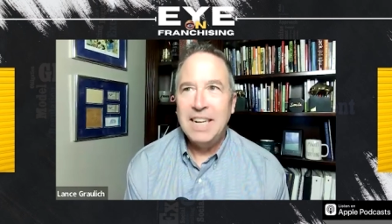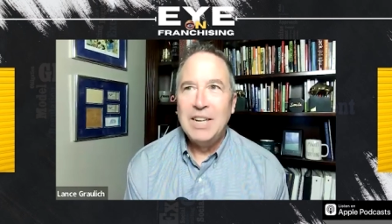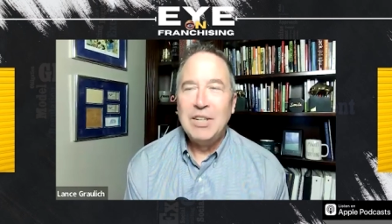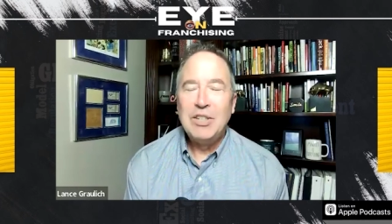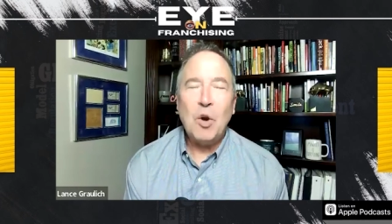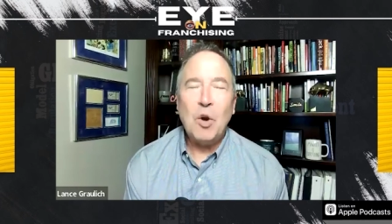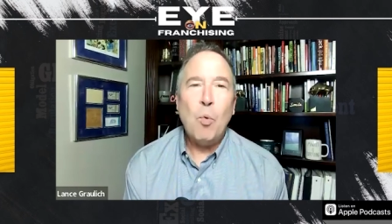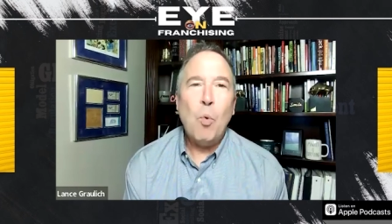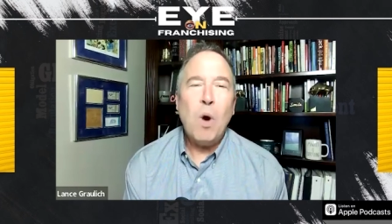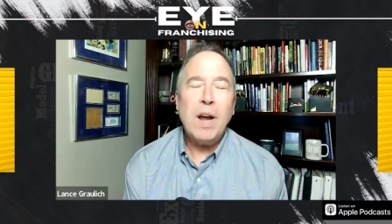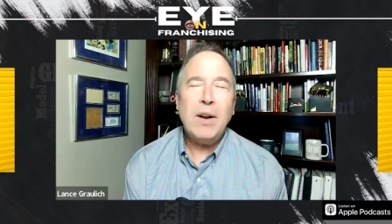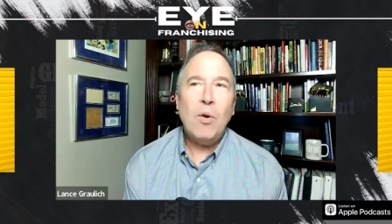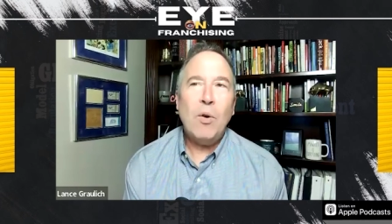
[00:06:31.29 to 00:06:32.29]
So sure.
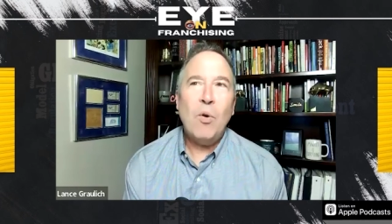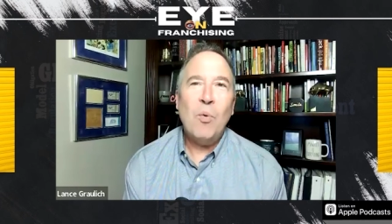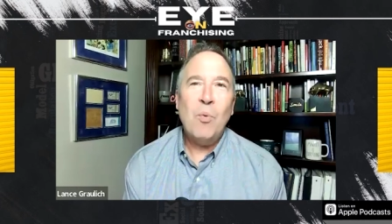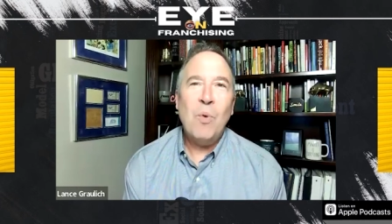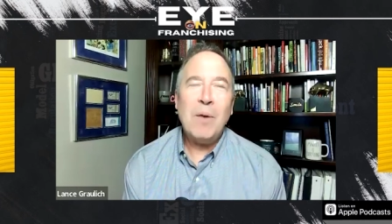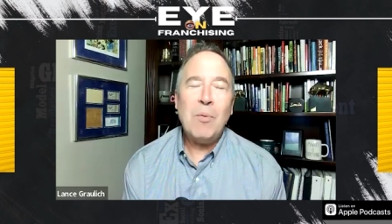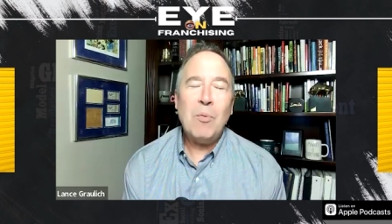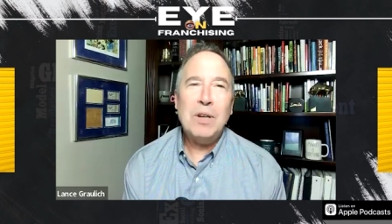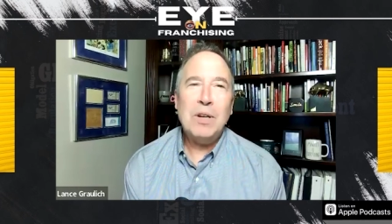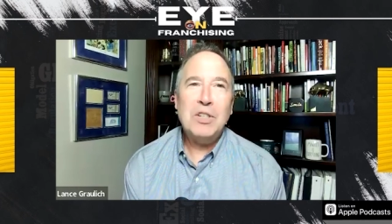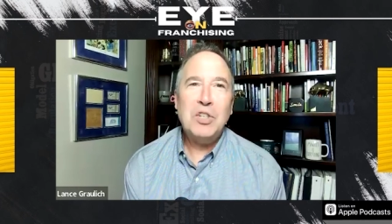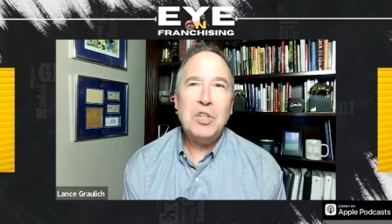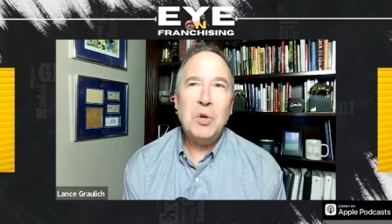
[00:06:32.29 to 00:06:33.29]
what, what
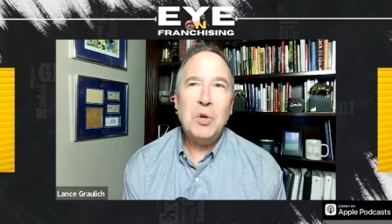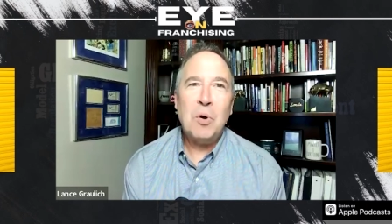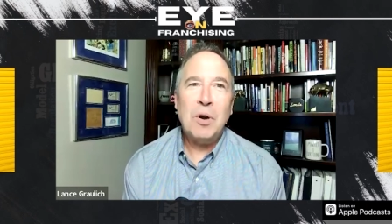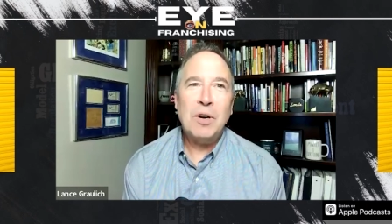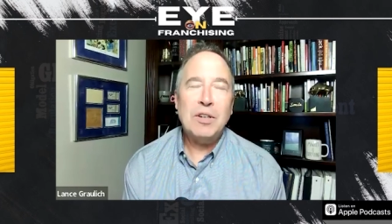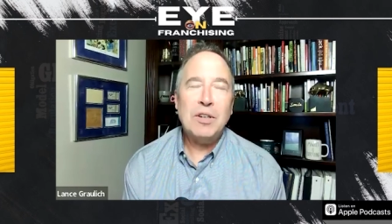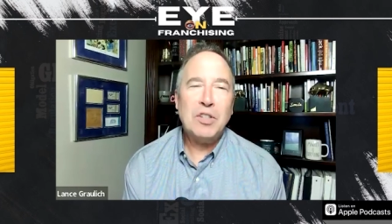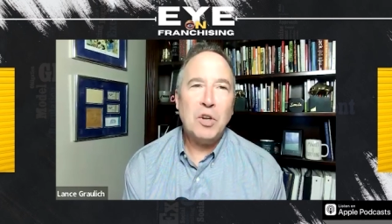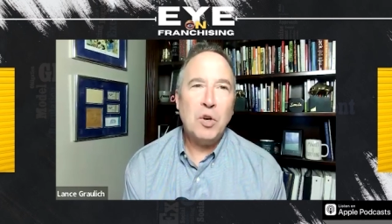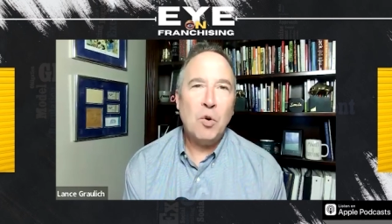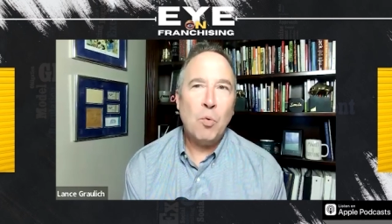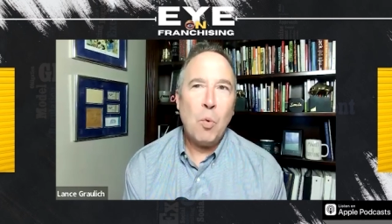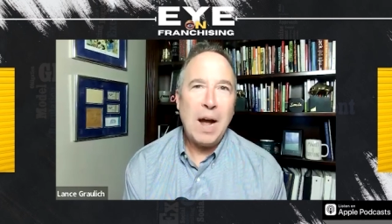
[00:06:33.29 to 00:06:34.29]
was your, so
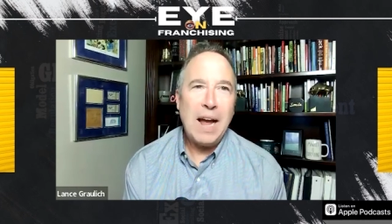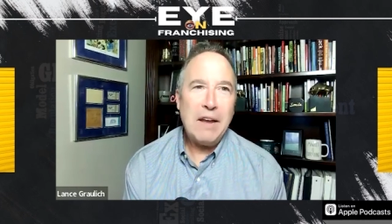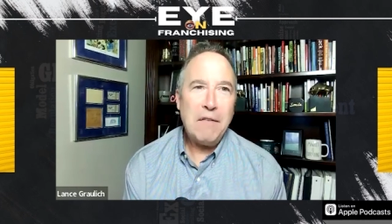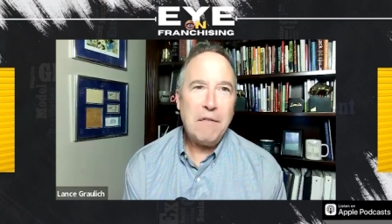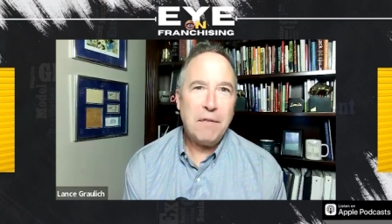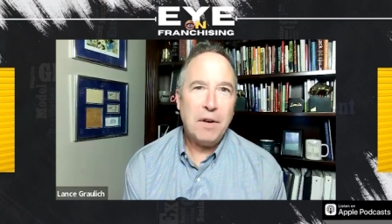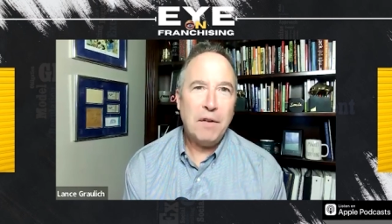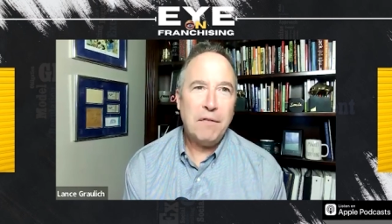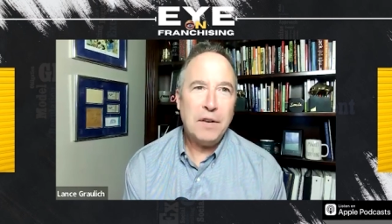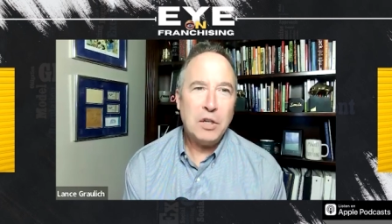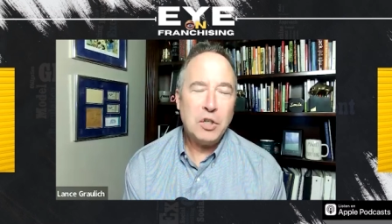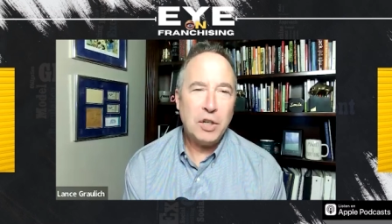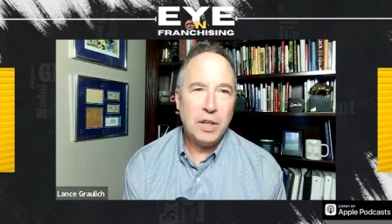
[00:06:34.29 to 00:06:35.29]
your wife
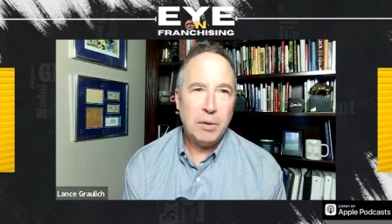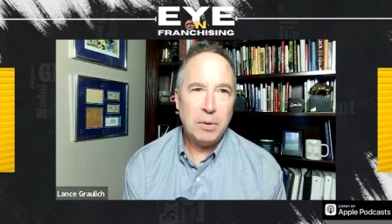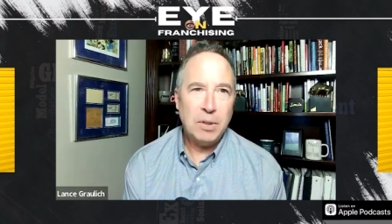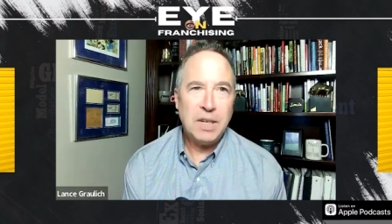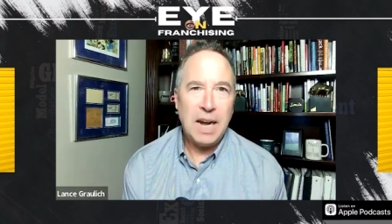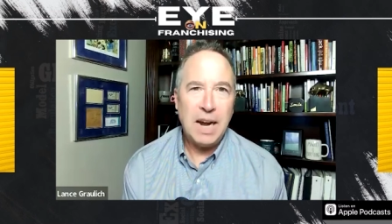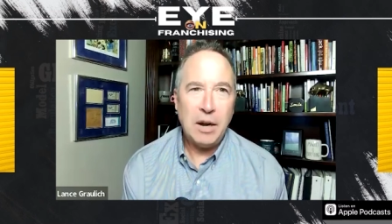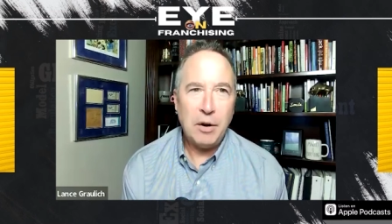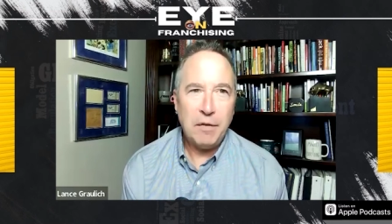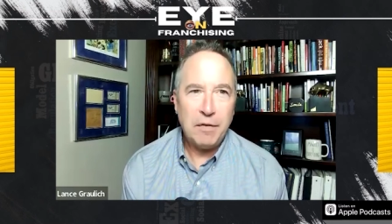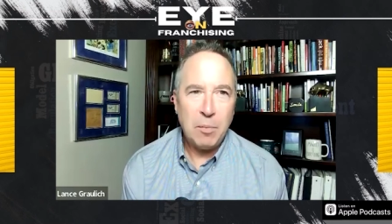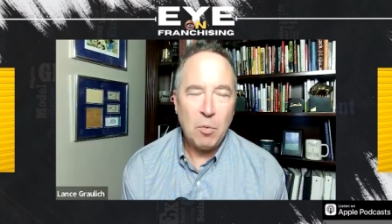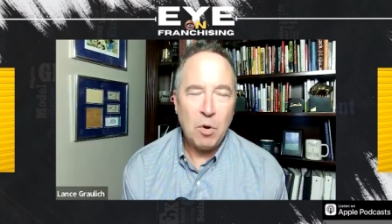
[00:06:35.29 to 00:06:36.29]
officially retired
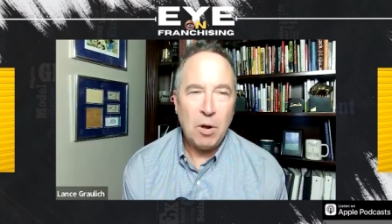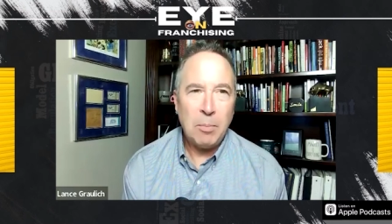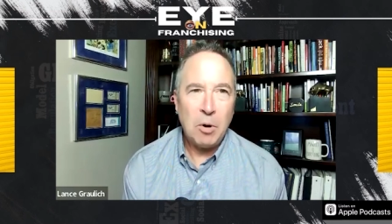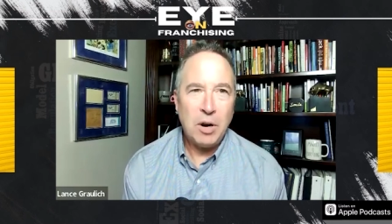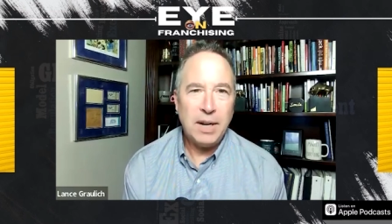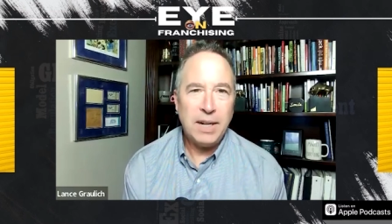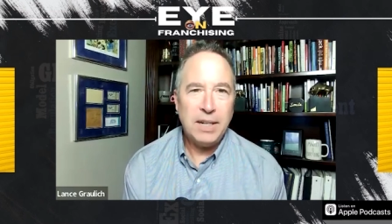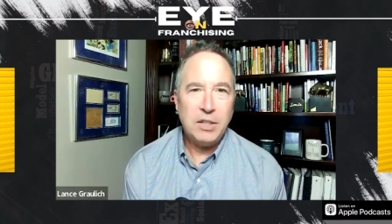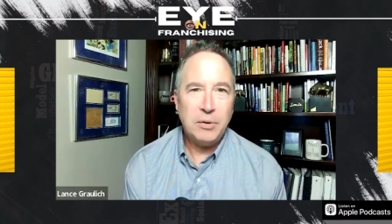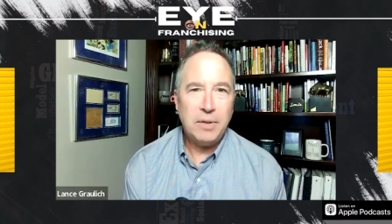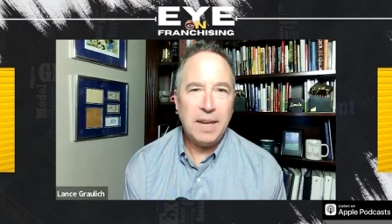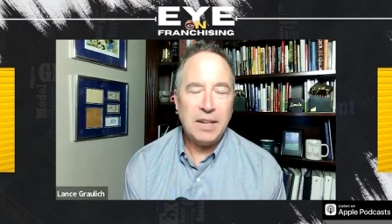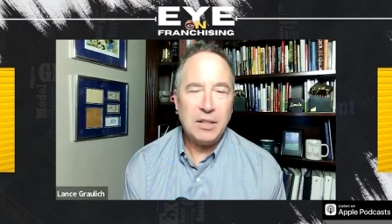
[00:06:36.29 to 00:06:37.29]
from Walmart in two
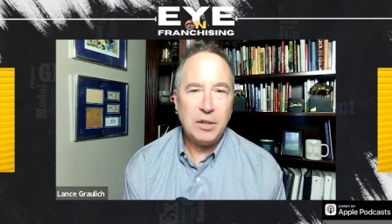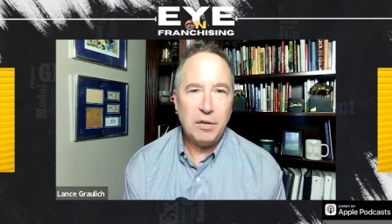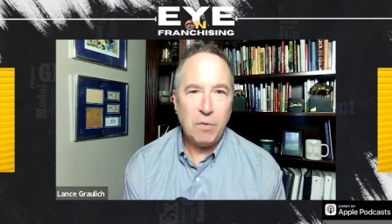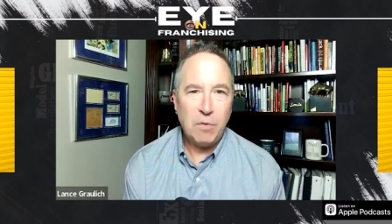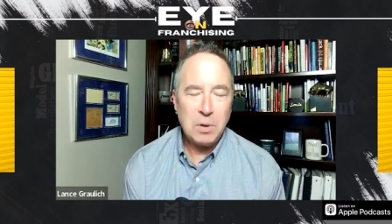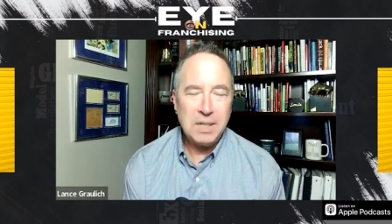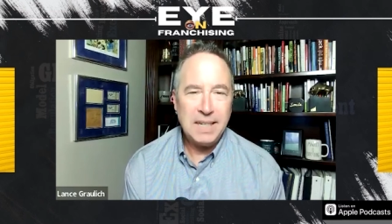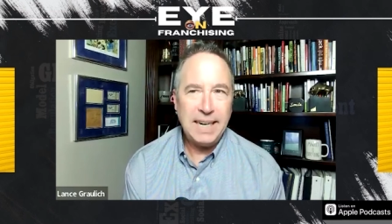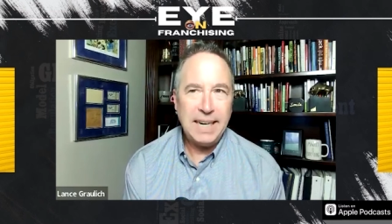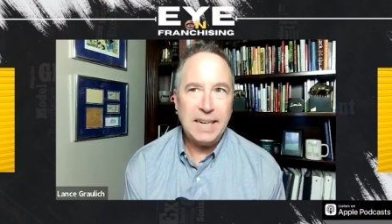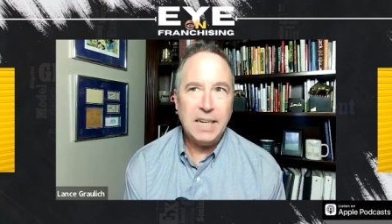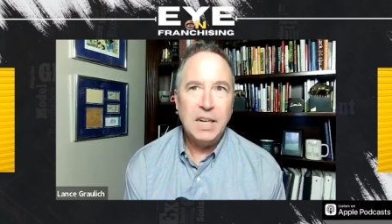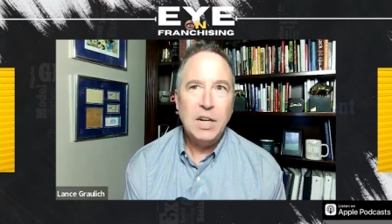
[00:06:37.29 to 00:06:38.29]
thousand
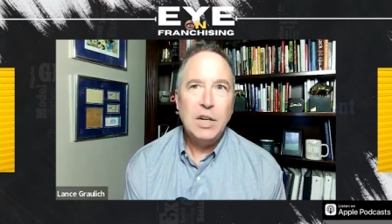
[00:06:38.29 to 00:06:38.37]
fourteen.